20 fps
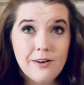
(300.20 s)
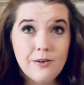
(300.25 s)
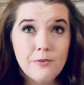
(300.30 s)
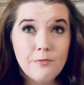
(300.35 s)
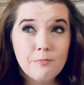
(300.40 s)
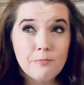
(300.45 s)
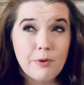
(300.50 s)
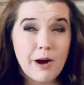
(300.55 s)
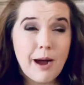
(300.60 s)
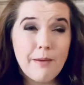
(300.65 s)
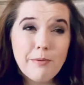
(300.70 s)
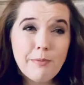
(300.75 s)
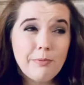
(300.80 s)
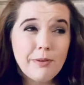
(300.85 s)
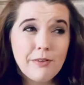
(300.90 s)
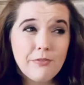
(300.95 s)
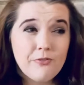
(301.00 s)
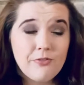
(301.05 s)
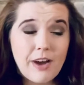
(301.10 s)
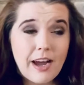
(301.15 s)
probably
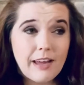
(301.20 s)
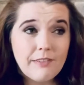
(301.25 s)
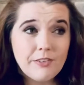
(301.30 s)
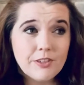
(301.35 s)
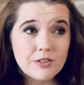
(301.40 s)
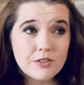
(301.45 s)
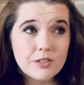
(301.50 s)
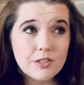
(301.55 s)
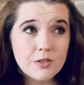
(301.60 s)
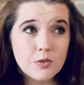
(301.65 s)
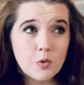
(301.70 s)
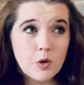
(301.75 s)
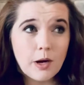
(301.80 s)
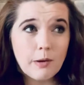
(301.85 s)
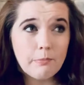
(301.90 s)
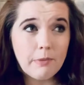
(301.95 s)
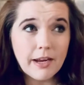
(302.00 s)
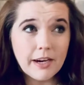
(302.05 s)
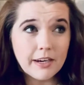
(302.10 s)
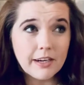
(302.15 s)
5 years into our
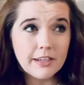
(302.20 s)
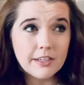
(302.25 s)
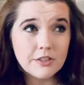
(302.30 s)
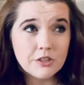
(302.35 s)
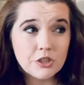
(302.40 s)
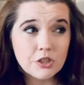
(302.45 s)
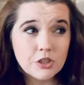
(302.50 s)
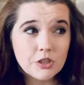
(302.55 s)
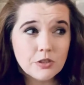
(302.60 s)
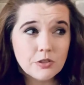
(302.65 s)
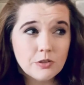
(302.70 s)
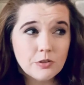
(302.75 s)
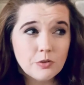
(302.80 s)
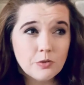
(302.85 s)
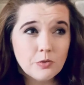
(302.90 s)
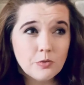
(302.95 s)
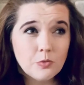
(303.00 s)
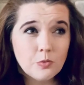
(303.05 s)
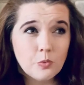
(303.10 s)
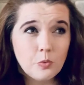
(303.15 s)
marriage,
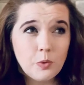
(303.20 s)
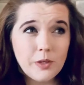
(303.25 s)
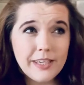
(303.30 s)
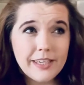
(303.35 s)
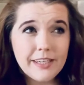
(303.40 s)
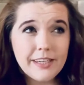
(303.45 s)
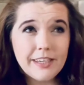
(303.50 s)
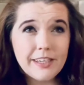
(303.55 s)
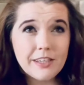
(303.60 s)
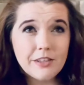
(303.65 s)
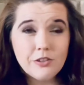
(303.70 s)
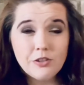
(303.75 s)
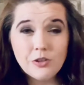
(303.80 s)
we no